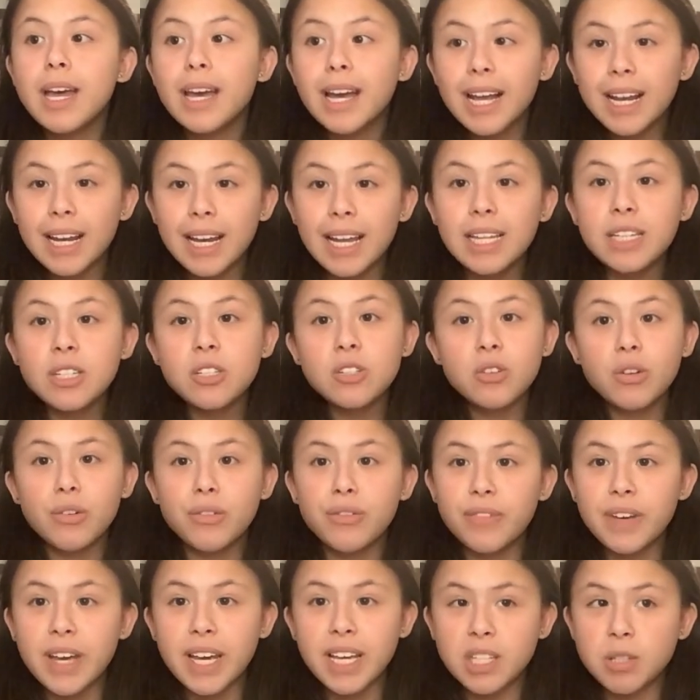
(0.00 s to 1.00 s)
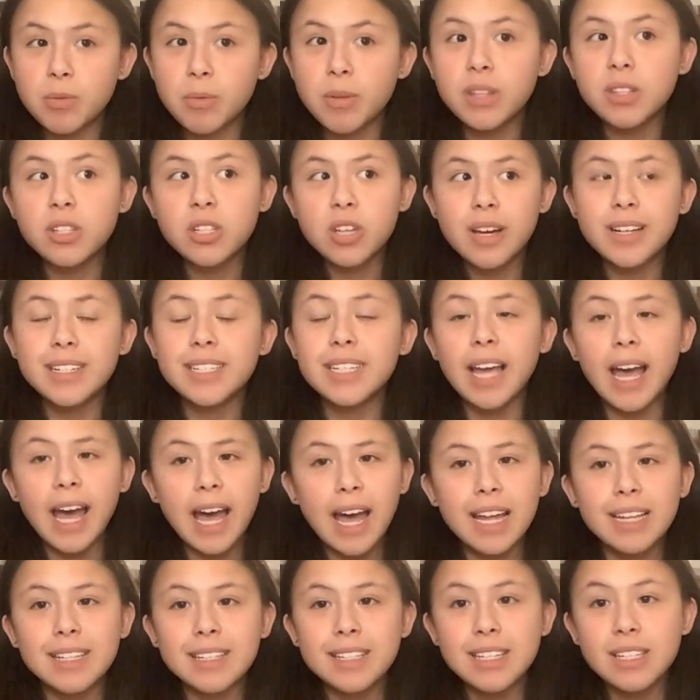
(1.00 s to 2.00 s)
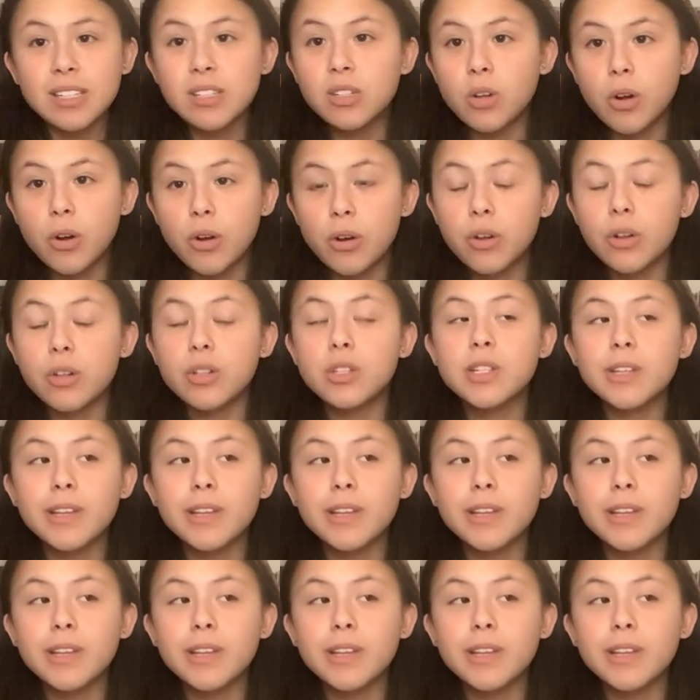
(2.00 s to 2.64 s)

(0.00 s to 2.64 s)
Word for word: cleanse your face with dirty hands is not good.